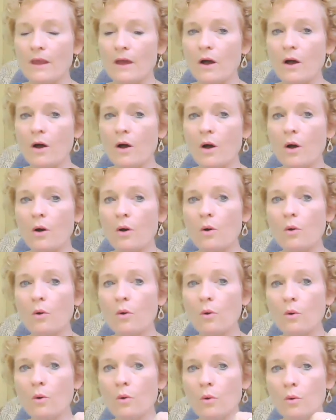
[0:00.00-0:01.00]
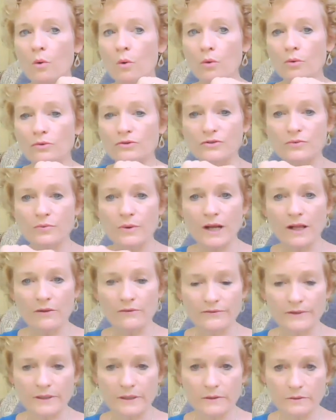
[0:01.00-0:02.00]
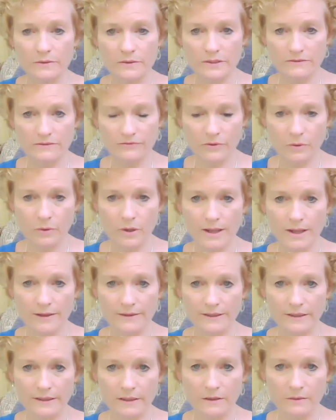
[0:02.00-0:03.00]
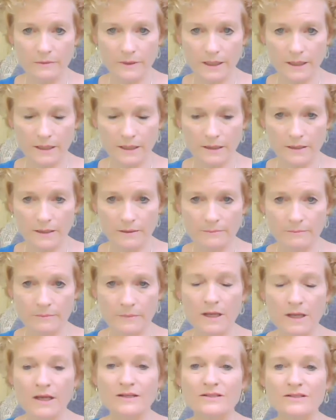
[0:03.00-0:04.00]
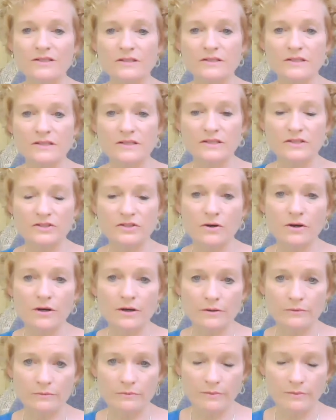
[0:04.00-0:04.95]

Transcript: a whole 12 years of quality curriculum to start